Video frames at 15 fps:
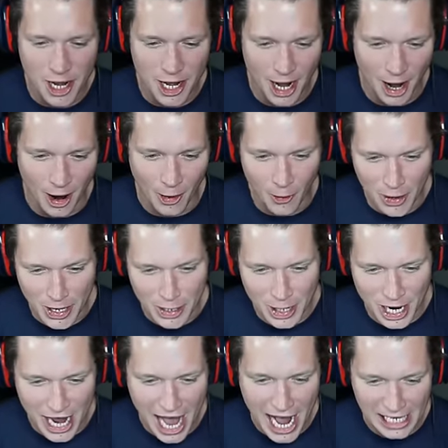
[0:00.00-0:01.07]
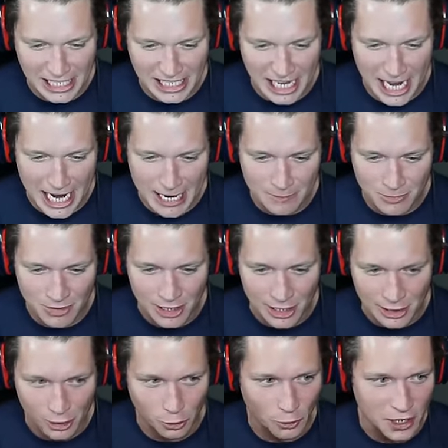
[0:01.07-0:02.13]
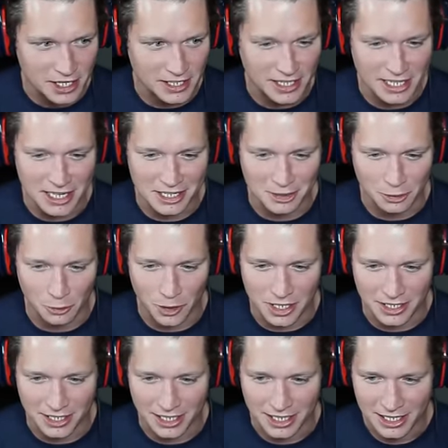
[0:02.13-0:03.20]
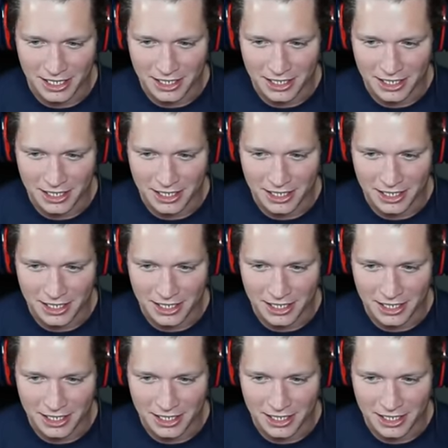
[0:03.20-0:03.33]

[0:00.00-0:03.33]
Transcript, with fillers: go here on X Games twenty twenty.